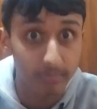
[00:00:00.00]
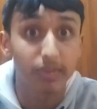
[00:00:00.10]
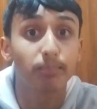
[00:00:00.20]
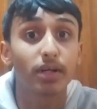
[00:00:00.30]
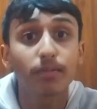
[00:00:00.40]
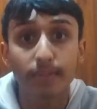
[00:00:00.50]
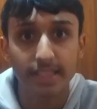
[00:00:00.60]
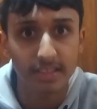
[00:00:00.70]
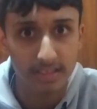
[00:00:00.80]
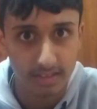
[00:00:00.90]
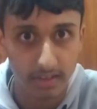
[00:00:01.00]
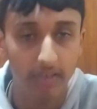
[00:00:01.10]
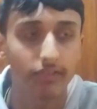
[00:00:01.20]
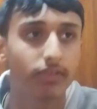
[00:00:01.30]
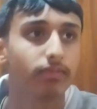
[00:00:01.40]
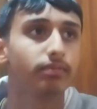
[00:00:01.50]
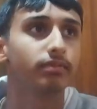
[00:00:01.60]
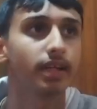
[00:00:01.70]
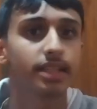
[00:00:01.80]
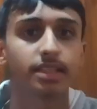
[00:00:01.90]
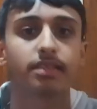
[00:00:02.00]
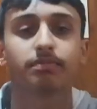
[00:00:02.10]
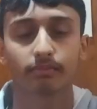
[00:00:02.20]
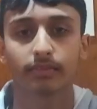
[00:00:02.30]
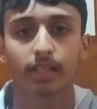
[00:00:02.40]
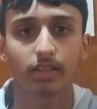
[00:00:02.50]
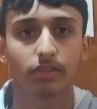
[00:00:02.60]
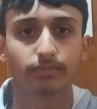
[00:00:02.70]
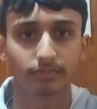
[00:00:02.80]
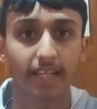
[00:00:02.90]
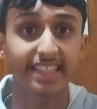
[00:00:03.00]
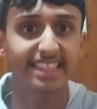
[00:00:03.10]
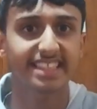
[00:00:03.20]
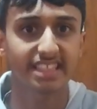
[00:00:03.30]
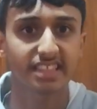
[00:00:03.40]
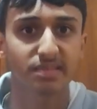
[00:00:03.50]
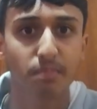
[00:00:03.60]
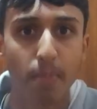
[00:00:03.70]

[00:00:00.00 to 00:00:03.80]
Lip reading: The purpose of its, existence.